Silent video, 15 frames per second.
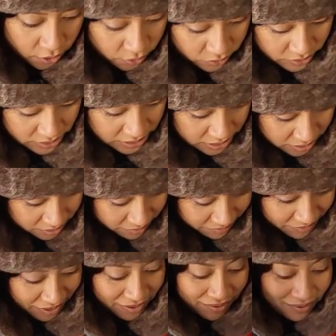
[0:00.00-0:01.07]
Got a note.
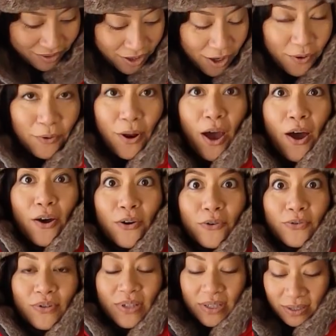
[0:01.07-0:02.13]
No note. No
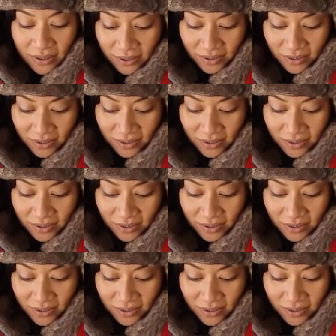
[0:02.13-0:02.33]
note.